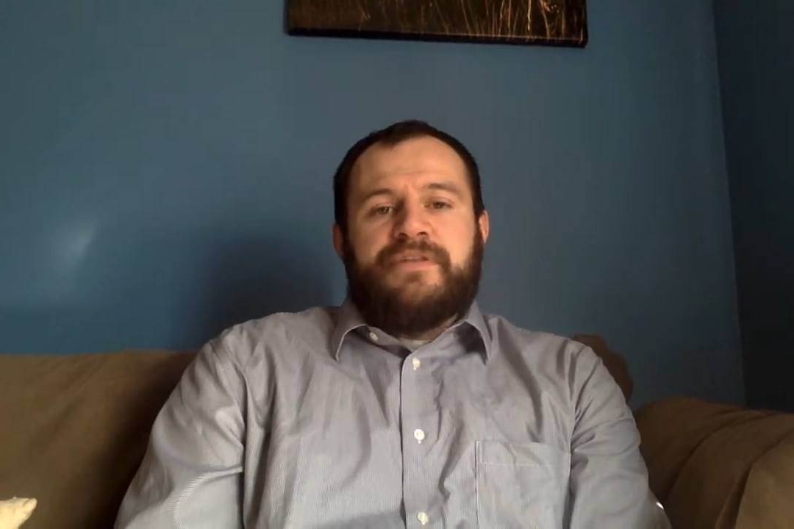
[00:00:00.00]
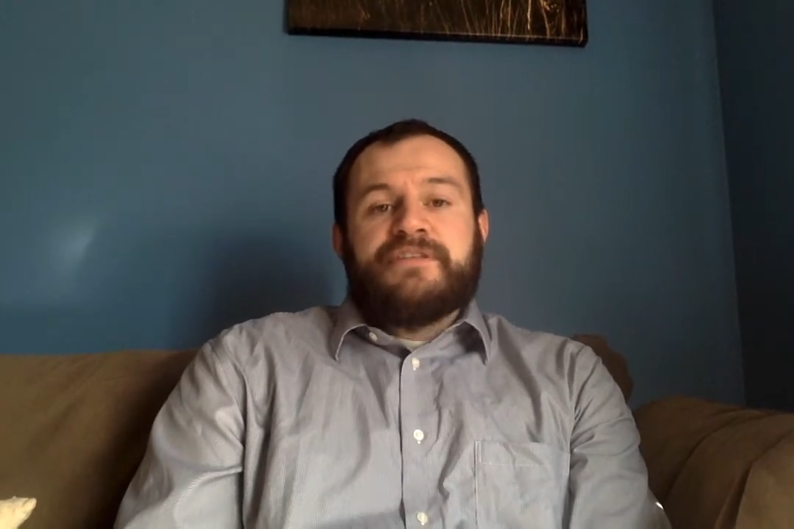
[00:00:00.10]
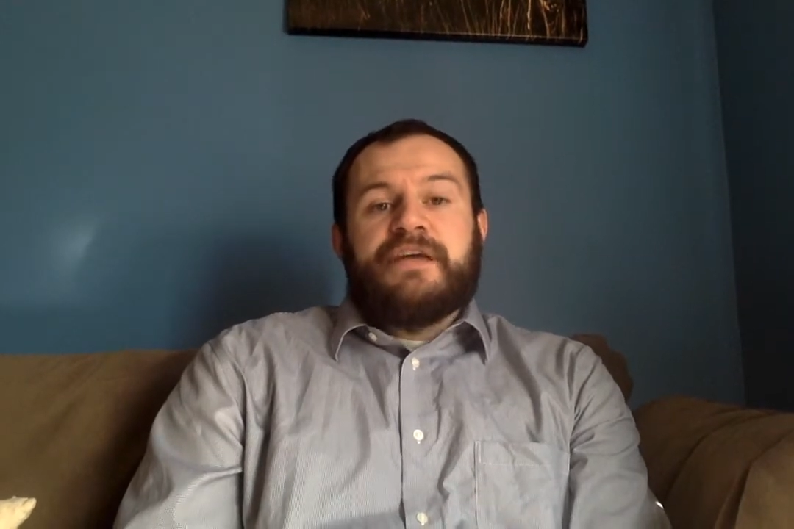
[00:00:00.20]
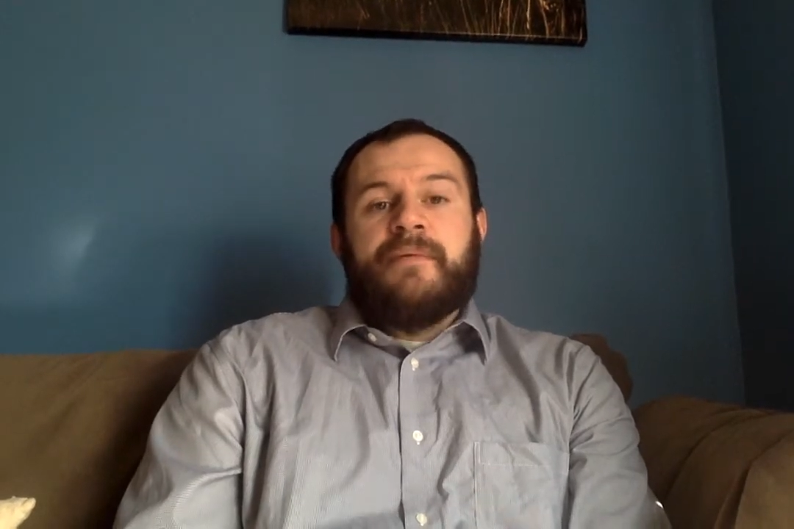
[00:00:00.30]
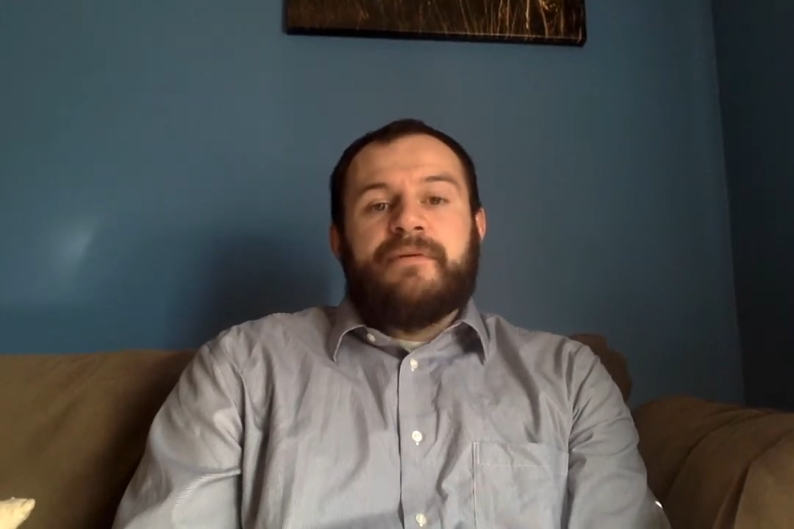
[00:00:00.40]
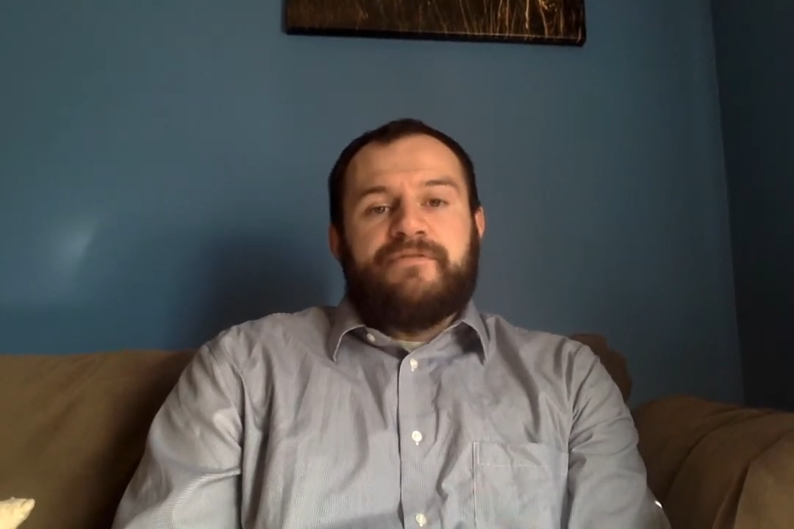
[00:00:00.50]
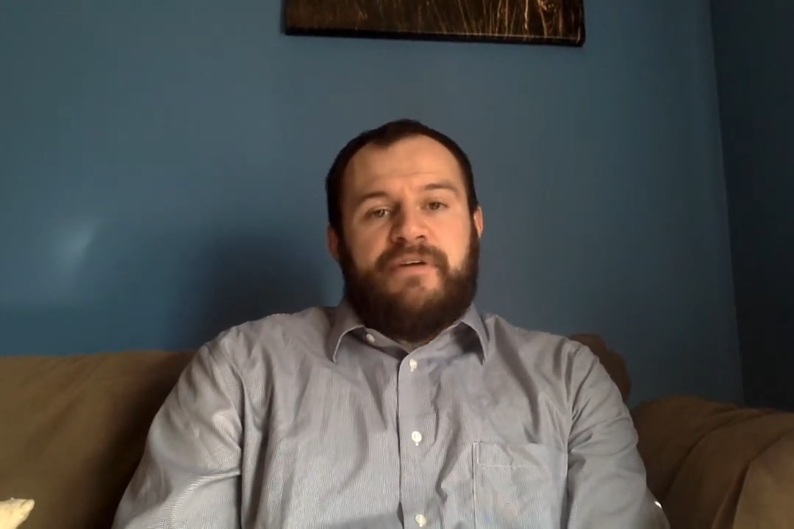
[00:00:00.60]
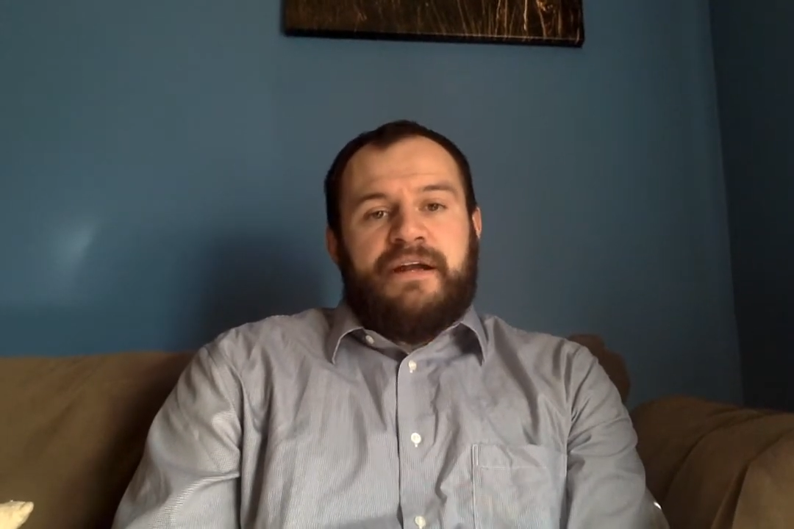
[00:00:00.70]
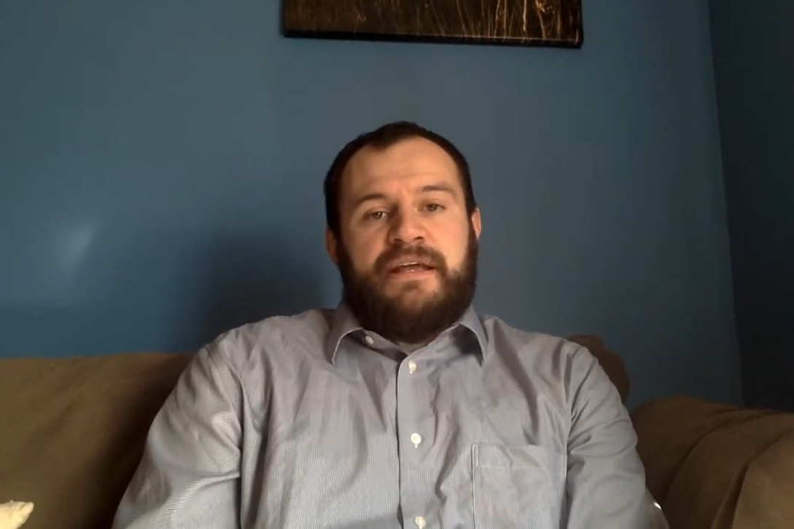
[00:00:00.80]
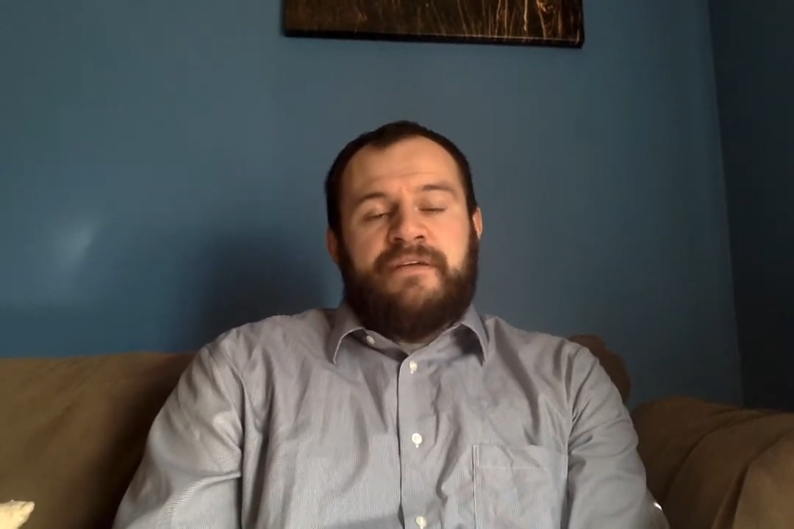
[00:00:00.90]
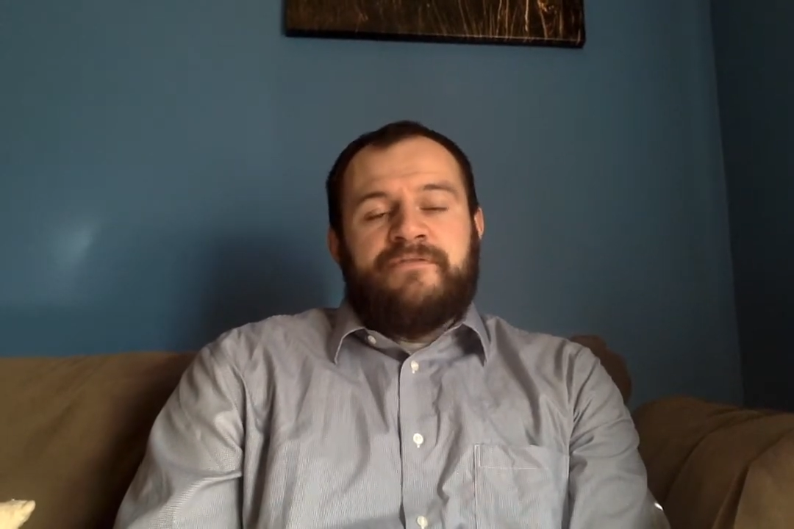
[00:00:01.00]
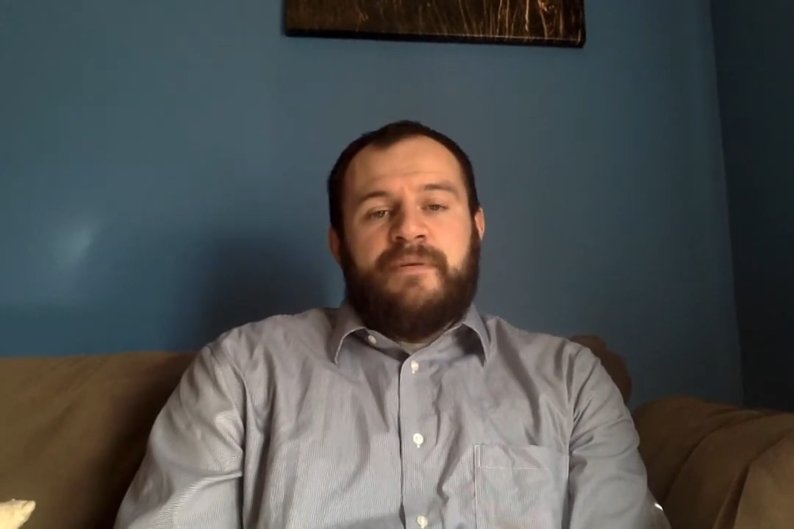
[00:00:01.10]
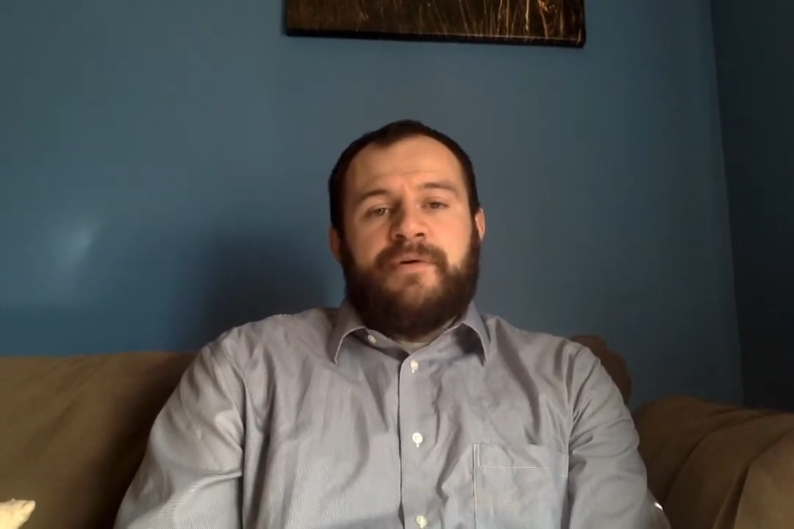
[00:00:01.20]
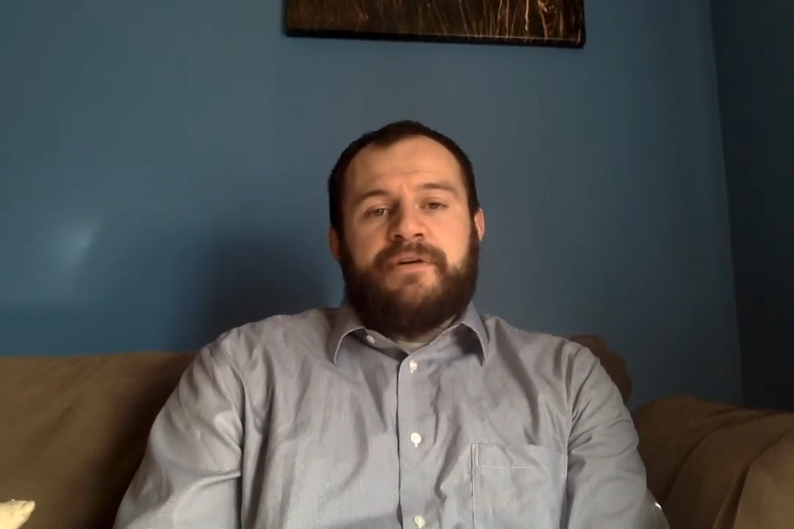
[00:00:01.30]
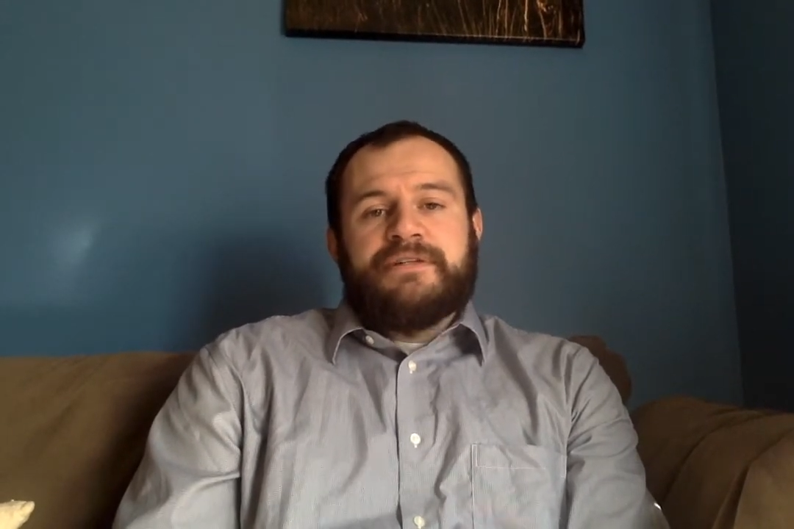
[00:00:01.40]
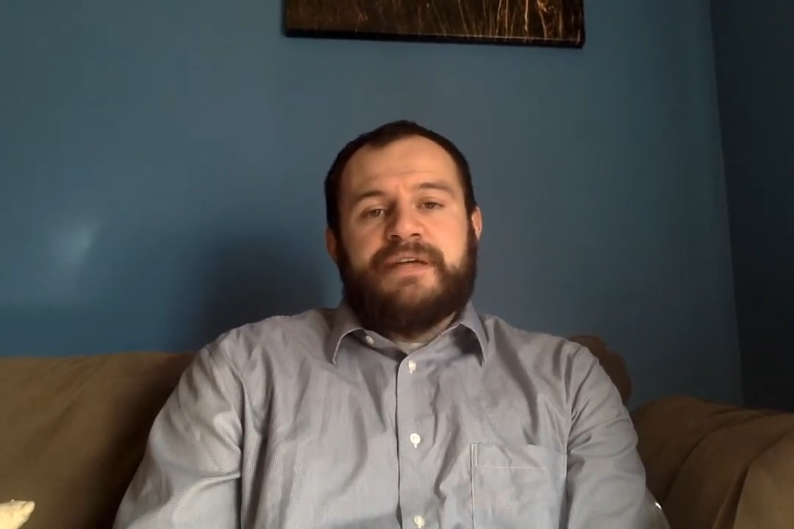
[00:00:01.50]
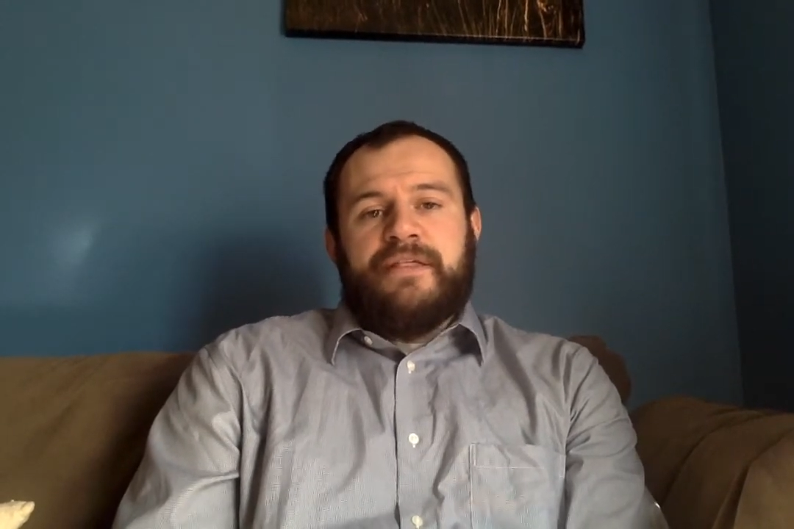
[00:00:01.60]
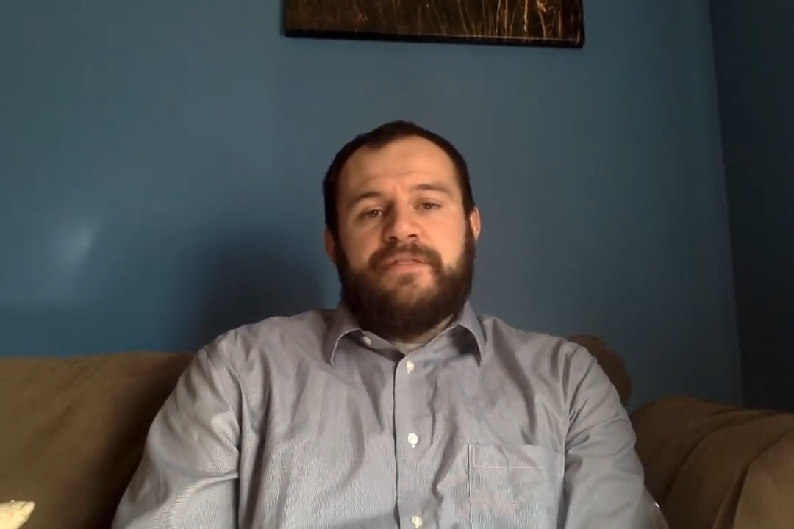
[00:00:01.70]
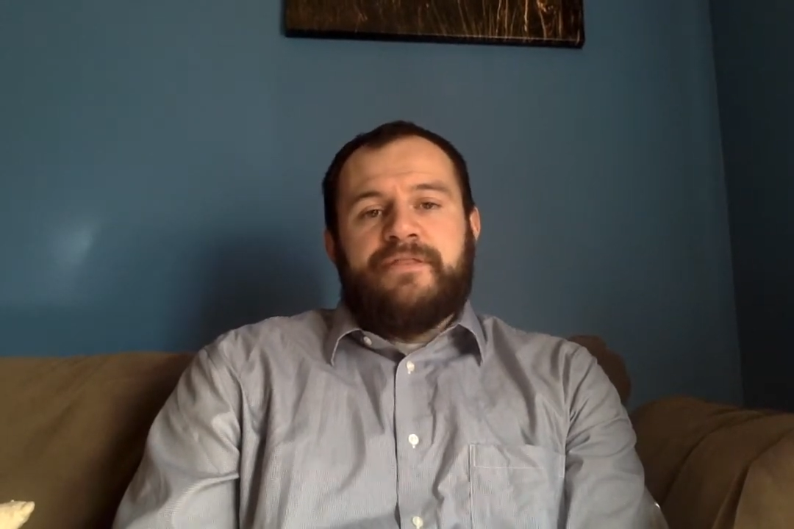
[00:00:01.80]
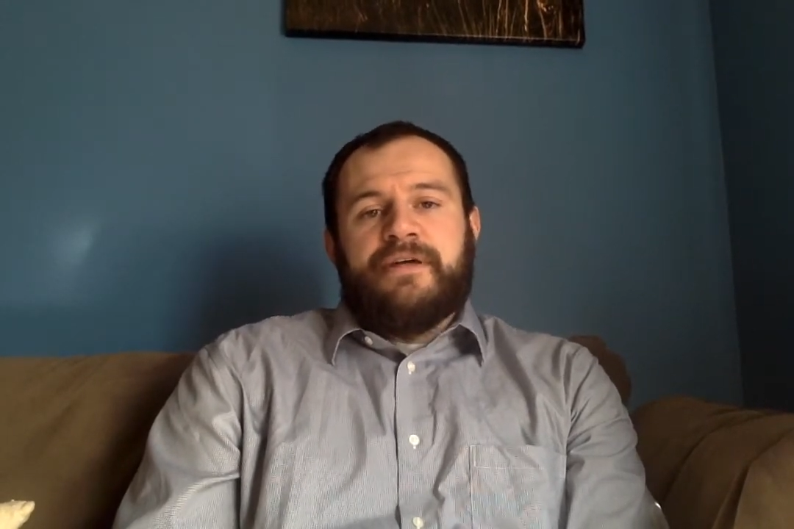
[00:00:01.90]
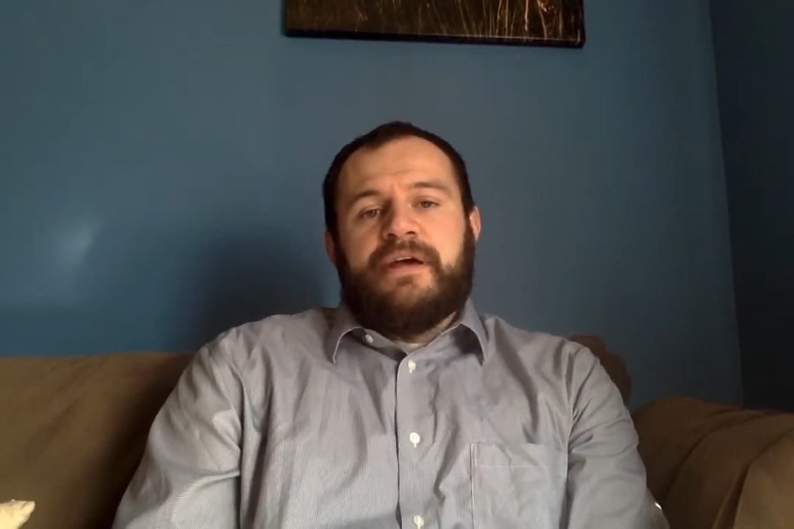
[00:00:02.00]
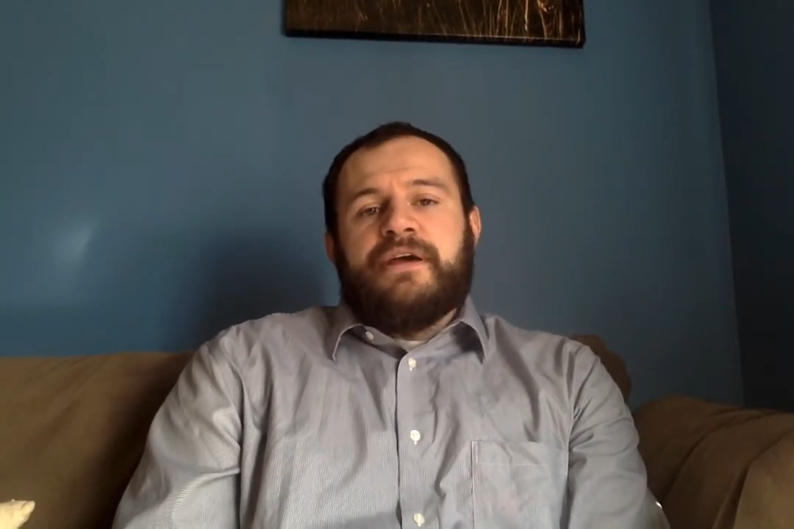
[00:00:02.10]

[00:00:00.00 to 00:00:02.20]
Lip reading: this coming Friday, February 10th,